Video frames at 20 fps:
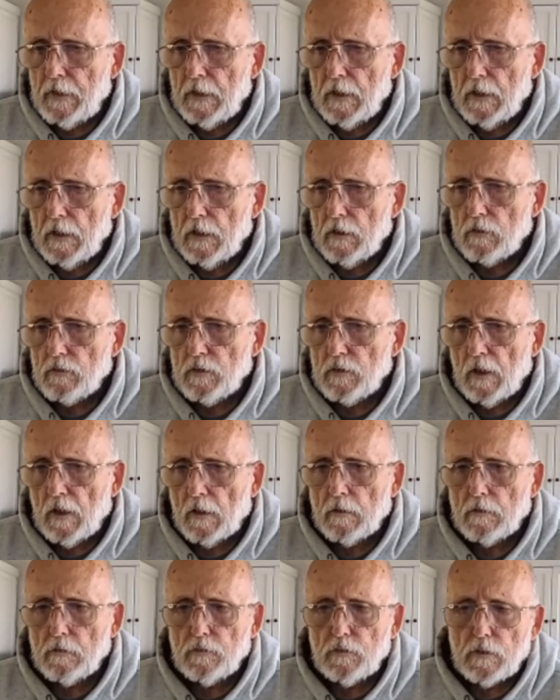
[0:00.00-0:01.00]
Here's
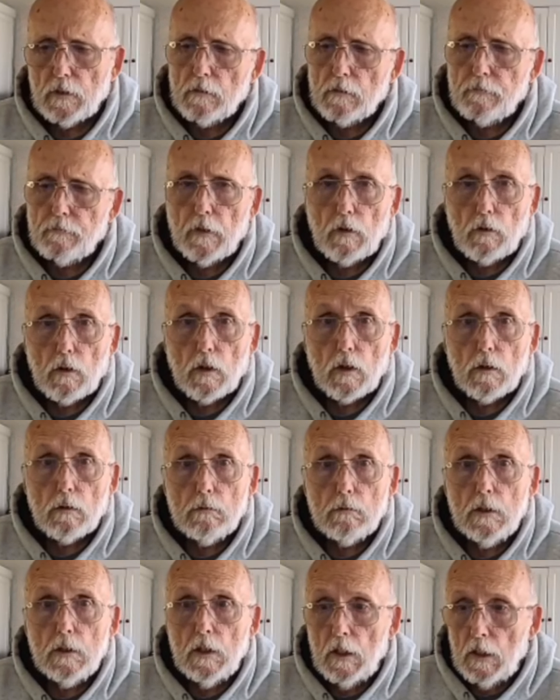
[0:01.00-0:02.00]
another still photo
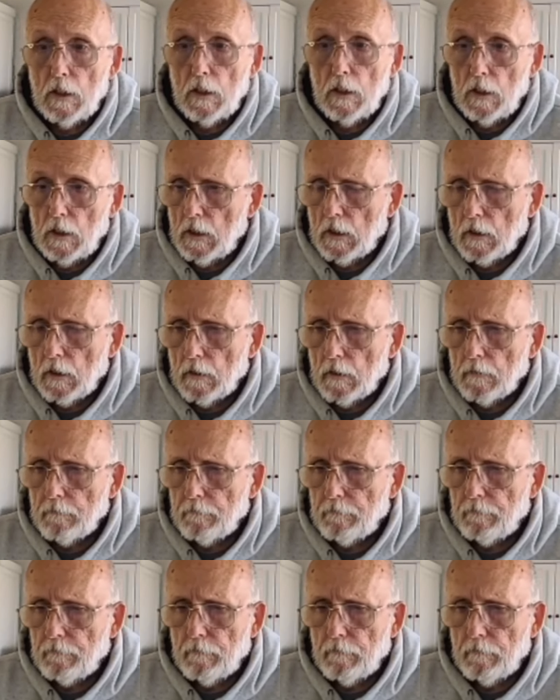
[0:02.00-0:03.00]

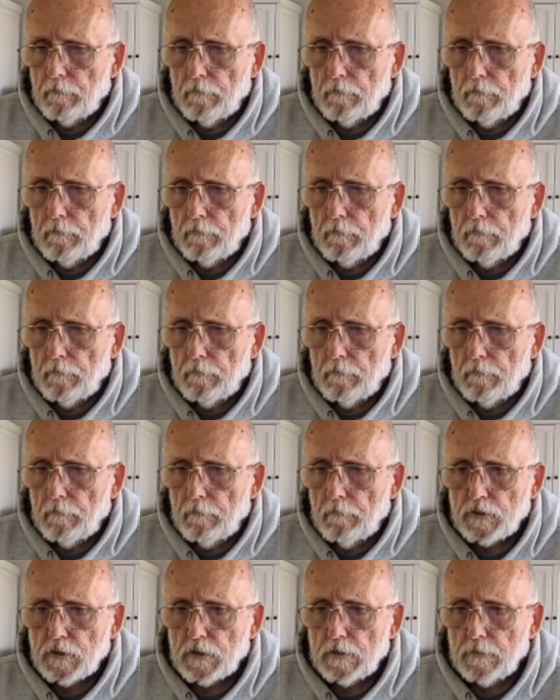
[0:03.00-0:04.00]
of that
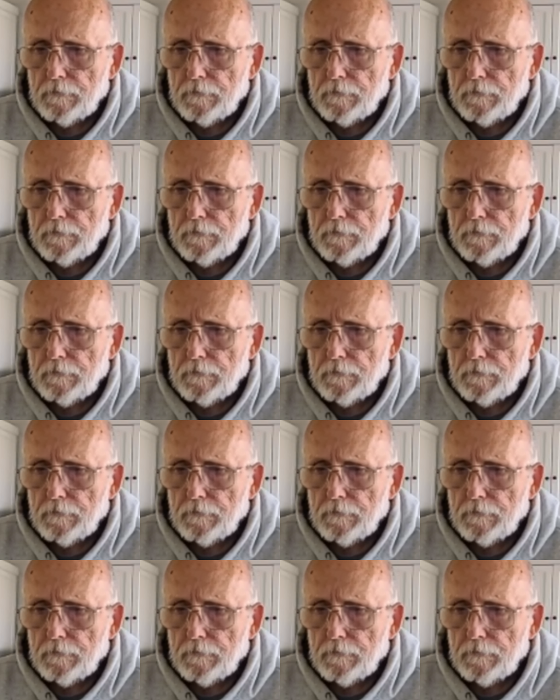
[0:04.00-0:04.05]
barge.